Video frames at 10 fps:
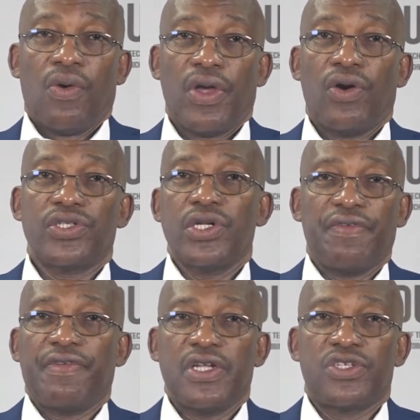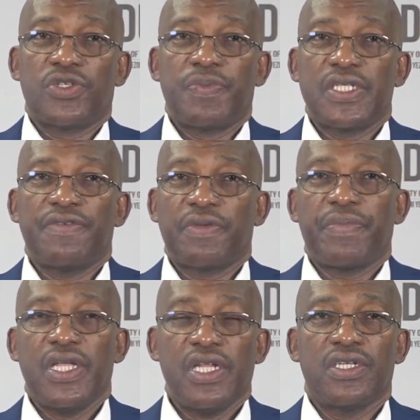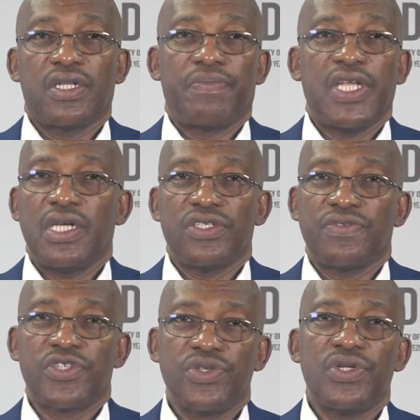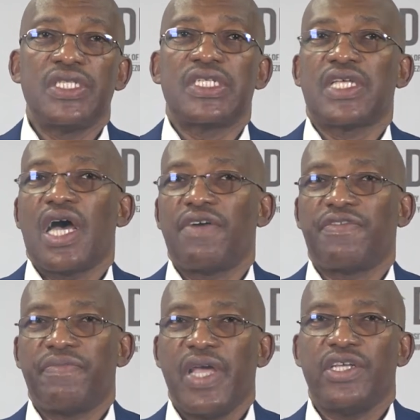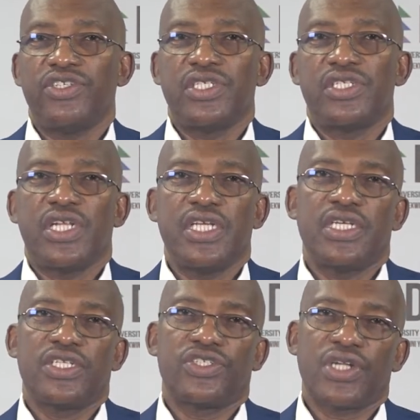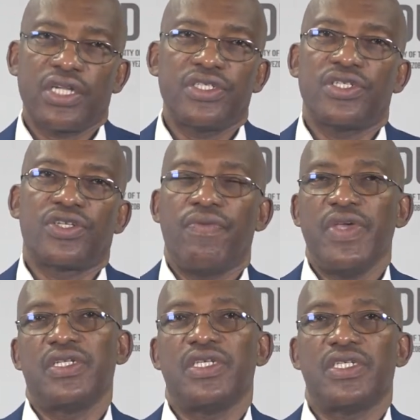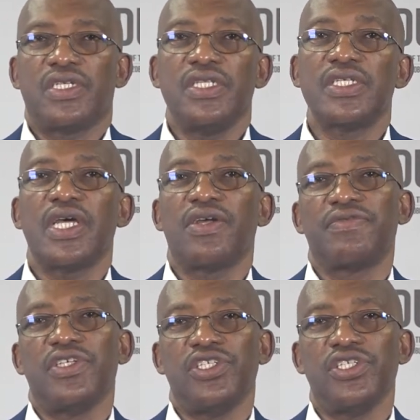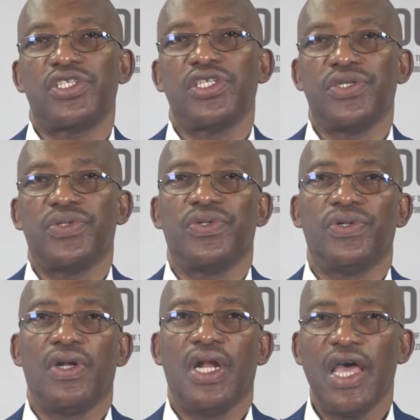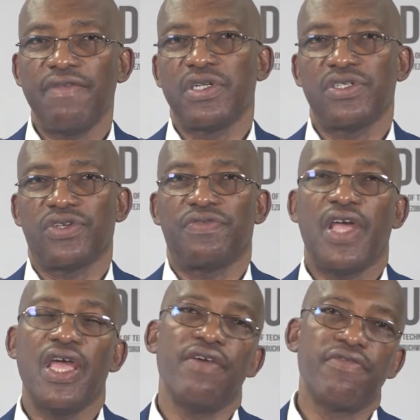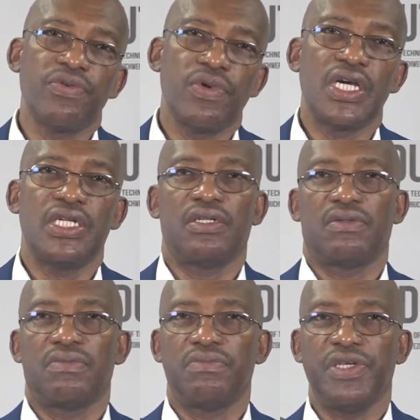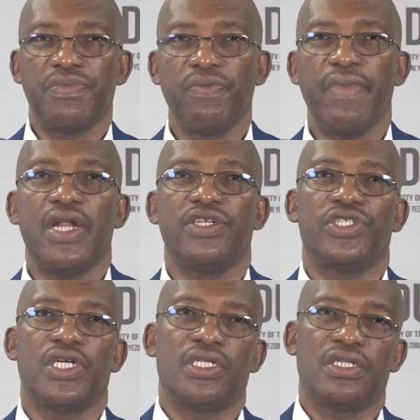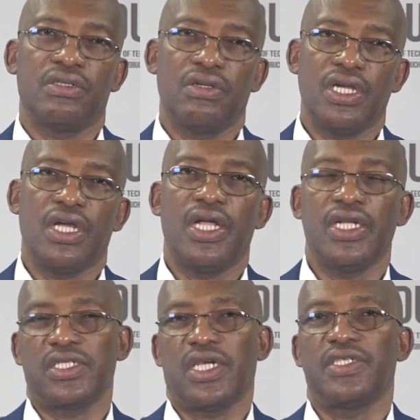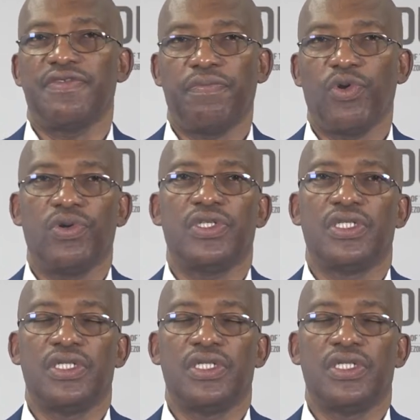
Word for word: We also refer to specific pillars of student staff, managers, leaders, structures, committees, instead of the GCU levels of everyone, people manager, and executive board.